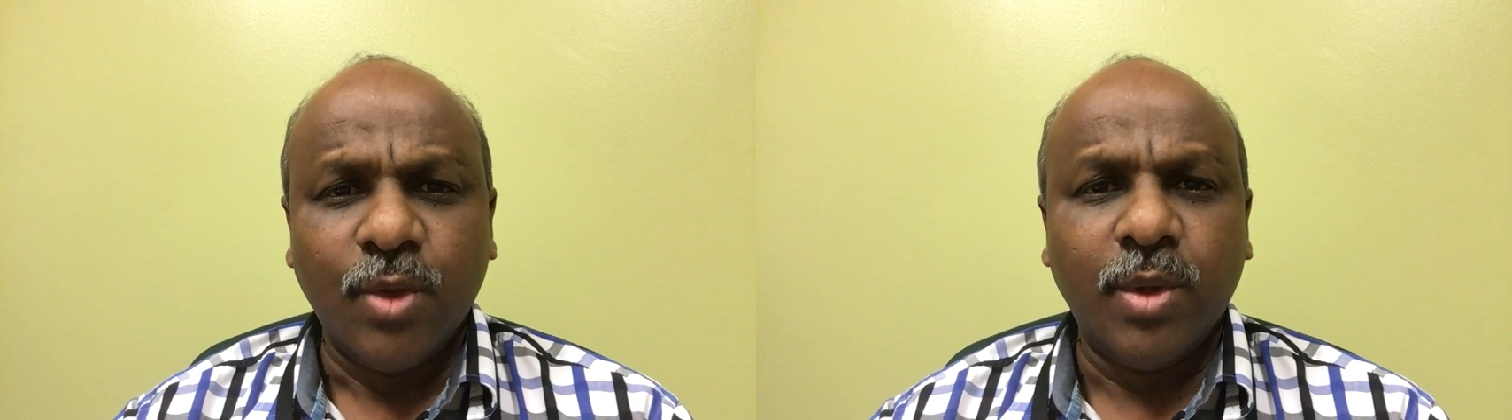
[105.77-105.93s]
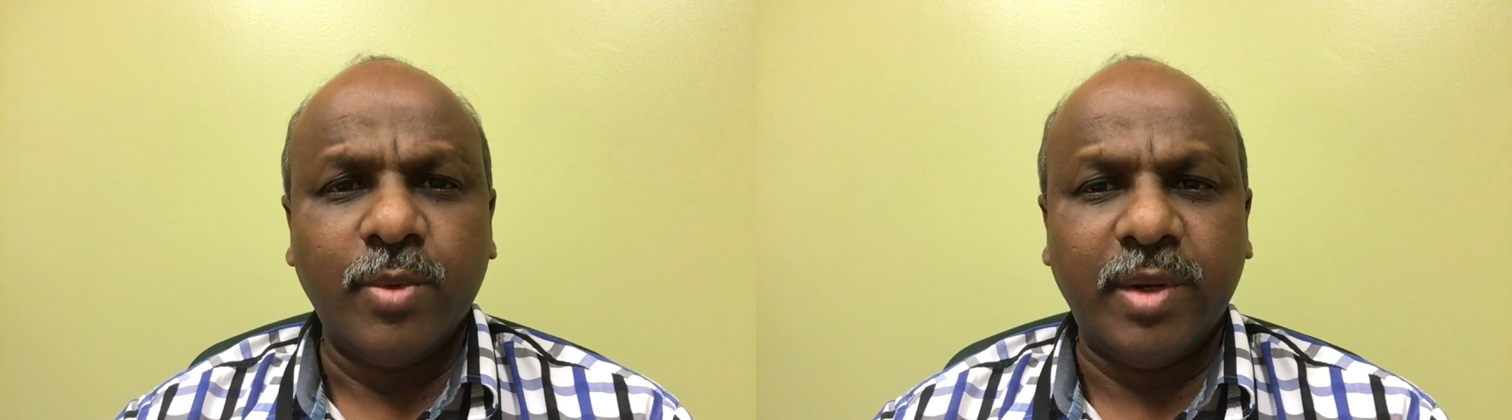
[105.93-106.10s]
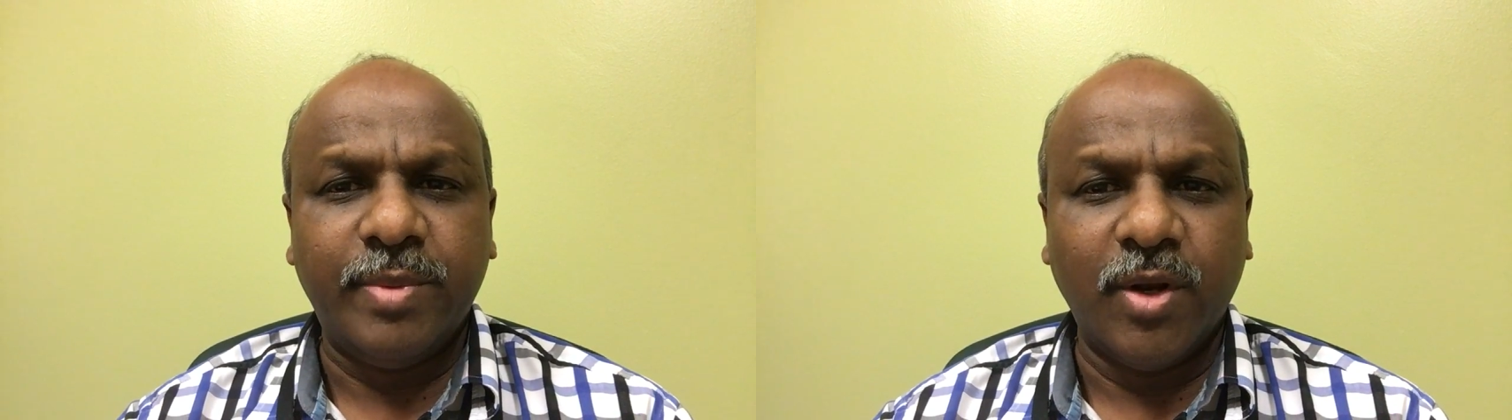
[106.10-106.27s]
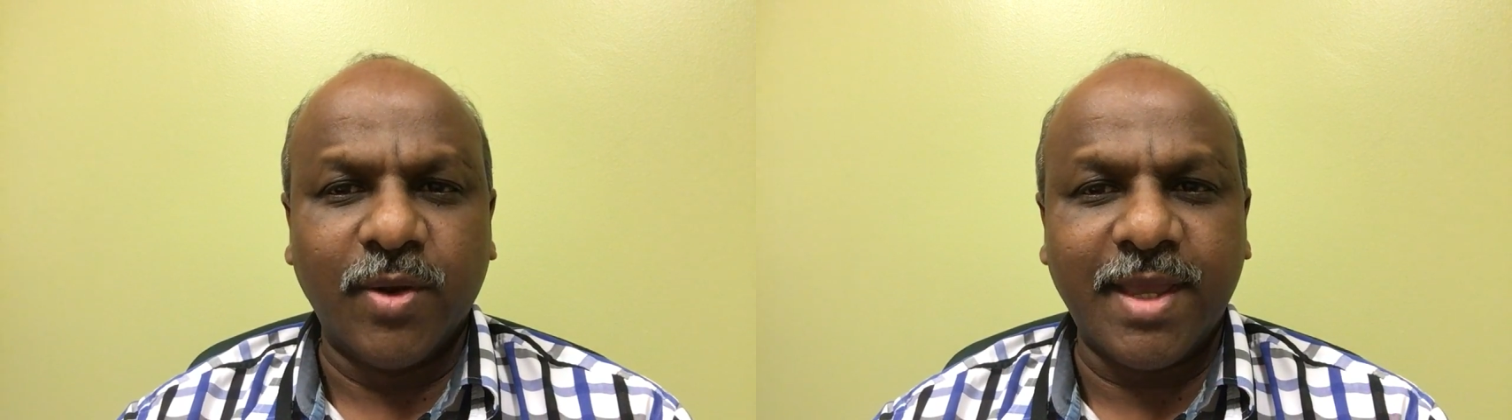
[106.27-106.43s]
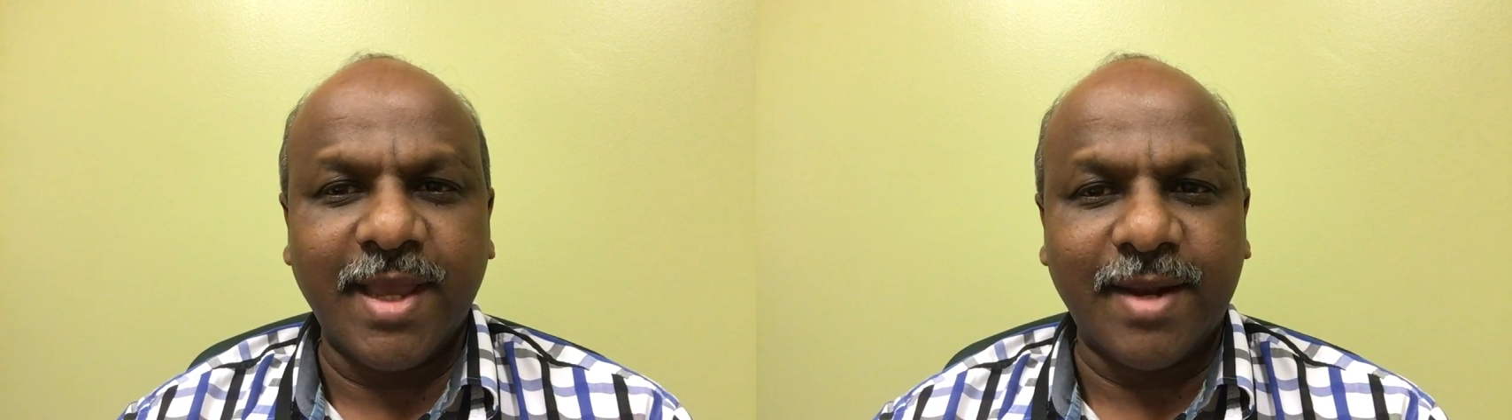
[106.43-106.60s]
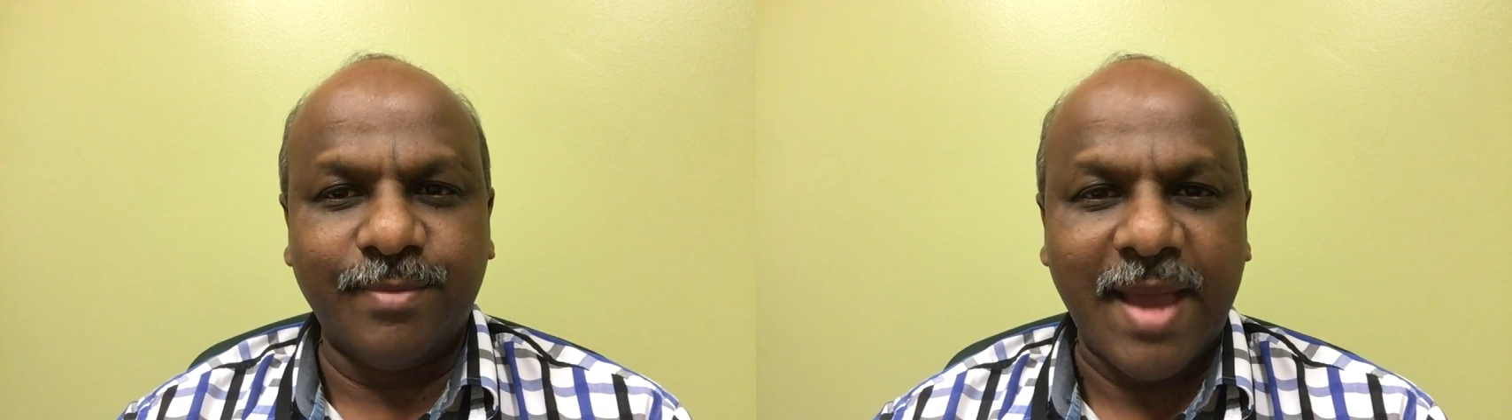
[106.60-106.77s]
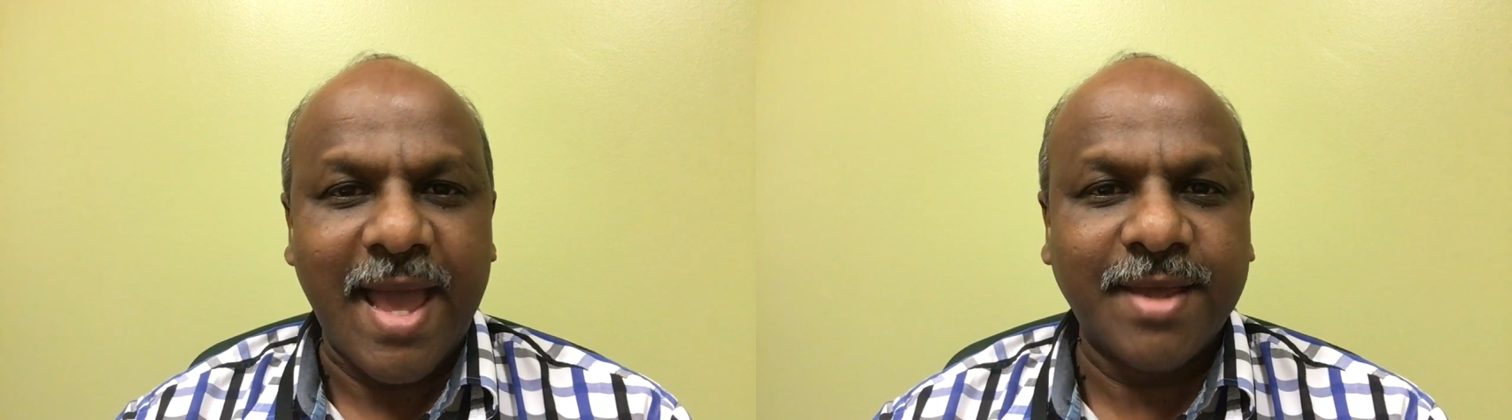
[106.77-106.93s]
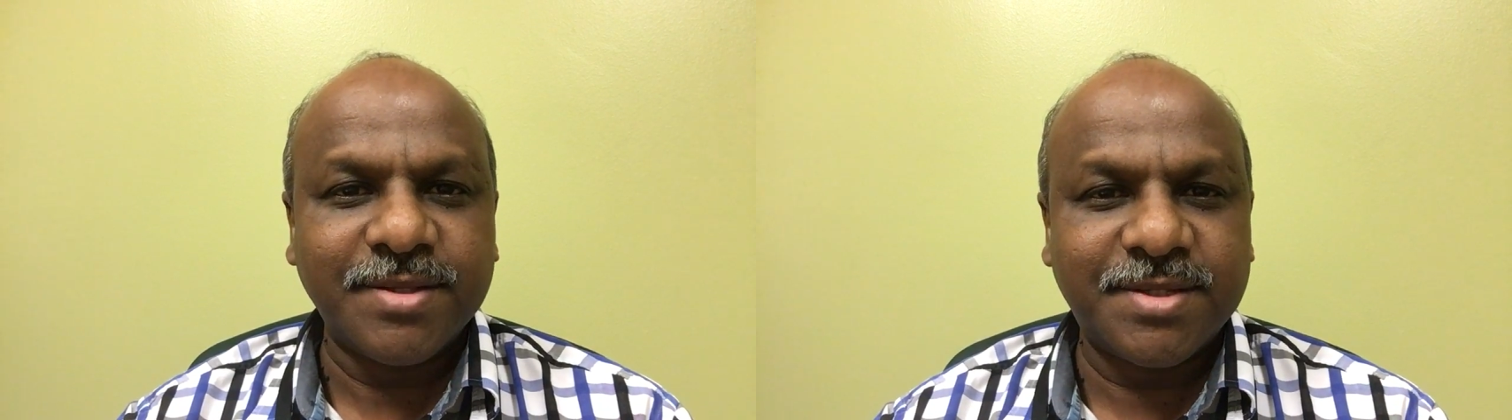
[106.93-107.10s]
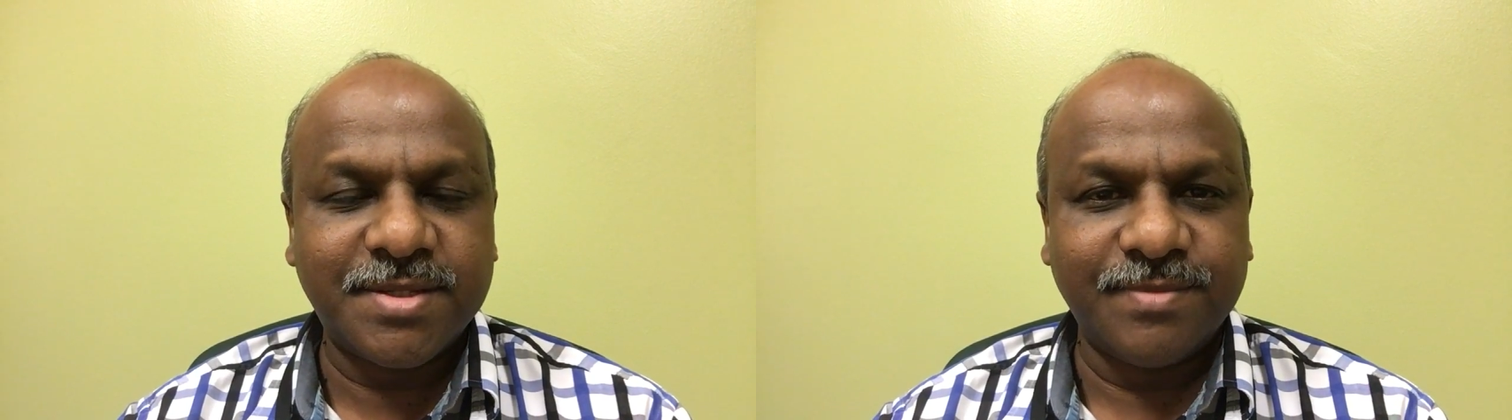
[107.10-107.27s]
We will be looking at
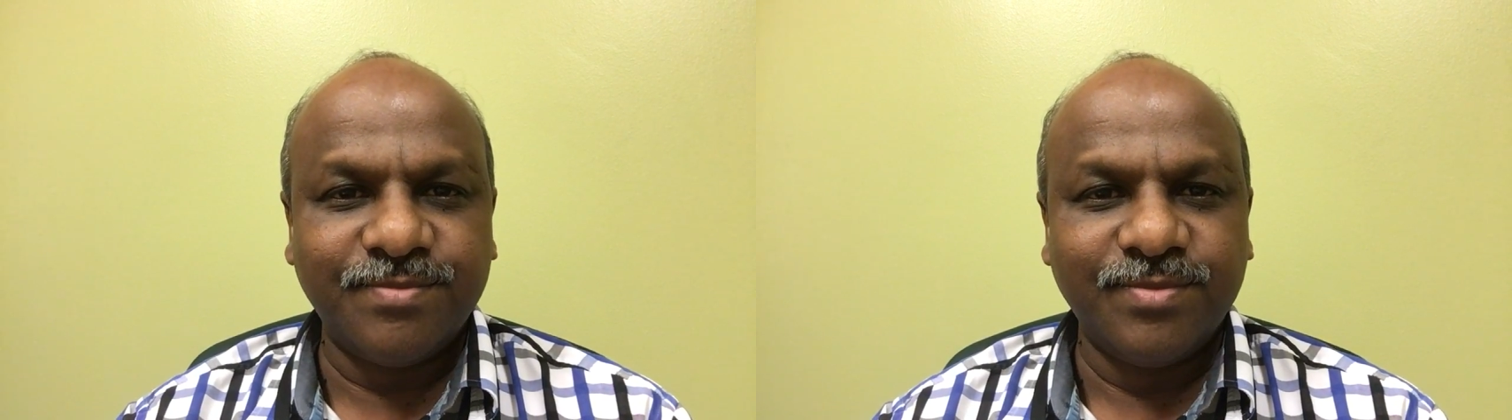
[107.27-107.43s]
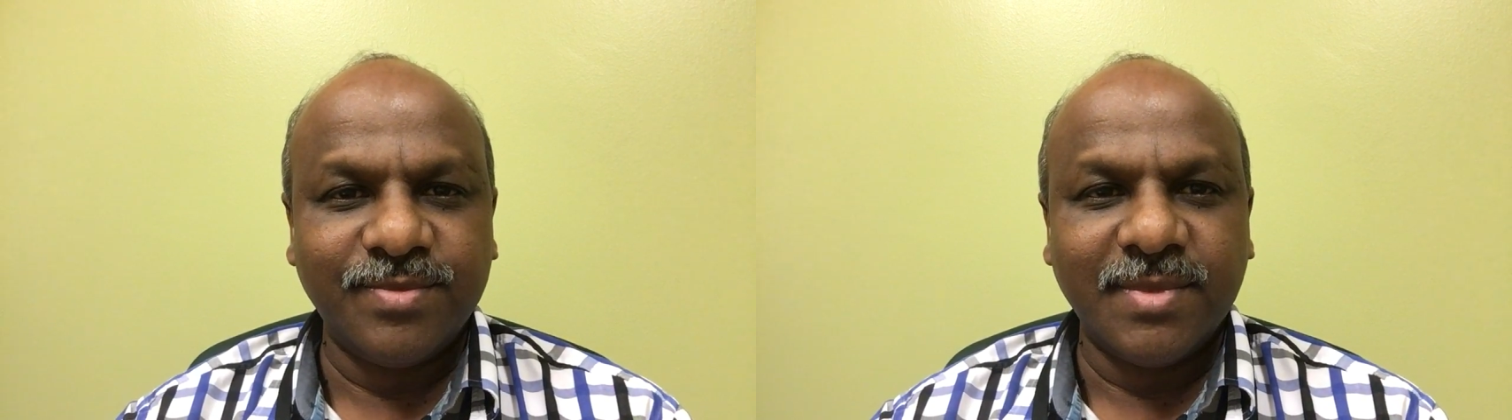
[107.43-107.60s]
banks,